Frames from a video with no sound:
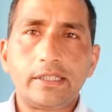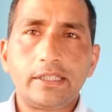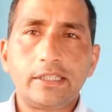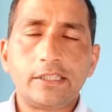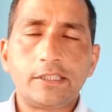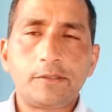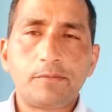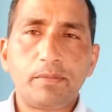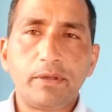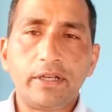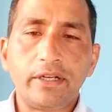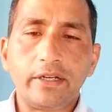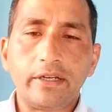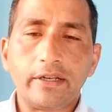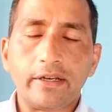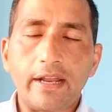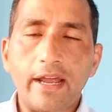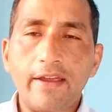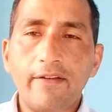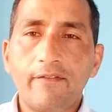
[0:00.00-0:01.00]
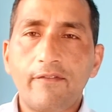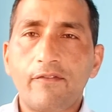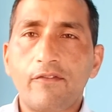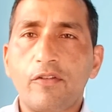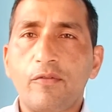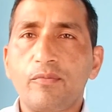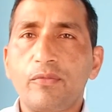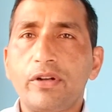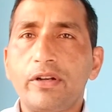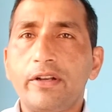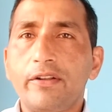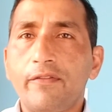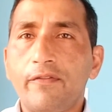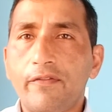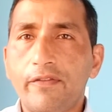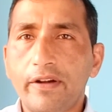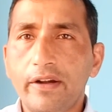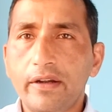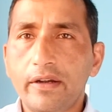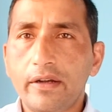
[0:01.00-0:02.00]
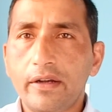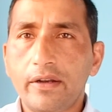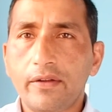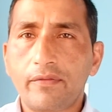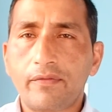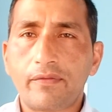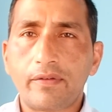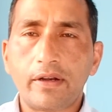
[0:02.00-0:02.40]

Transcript: is being derived from the different